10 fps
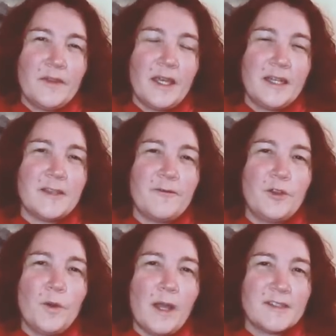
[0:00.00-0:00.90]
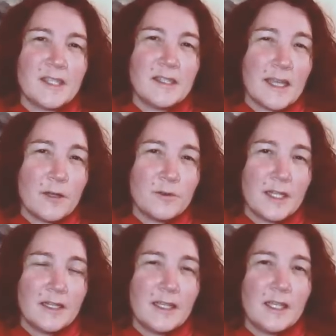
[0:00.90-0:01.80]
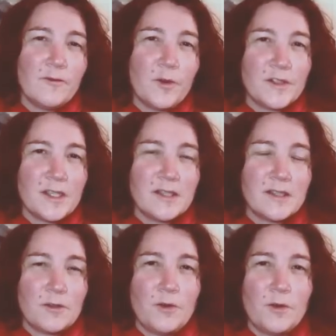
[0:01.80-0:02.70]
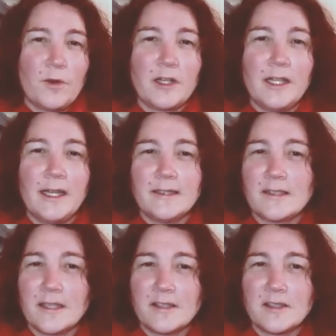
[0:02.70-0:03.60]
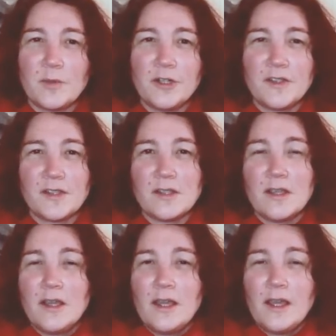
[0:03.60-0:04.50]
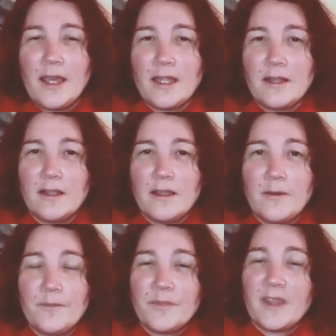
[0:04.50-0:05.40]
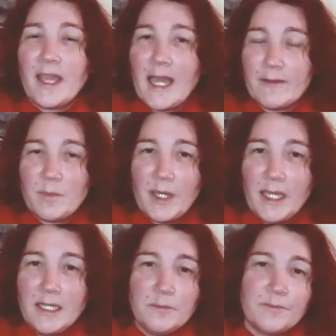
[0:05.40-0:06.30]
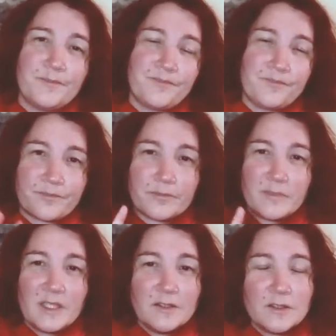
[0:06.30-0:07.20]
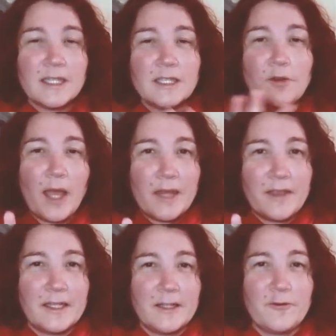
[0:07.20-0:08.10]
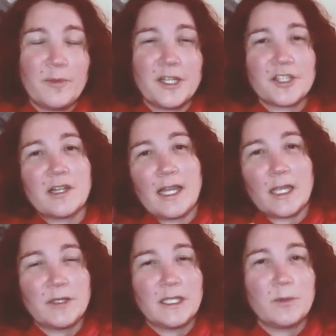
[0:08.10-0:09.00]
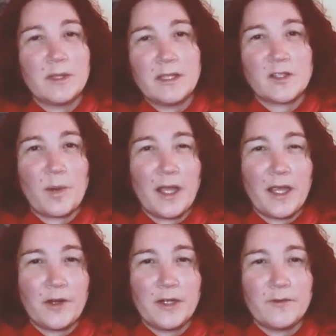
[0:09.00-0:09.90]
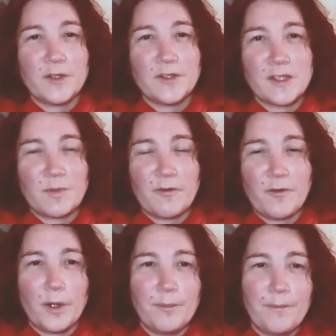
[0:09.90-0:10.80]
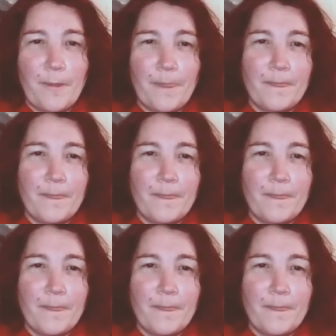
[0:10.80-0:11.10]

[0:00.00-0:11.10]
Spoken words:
That is if you have sent out any invoices to your clients' customers and they haven't paid. So then you add that information like we did with the supplier invoices before.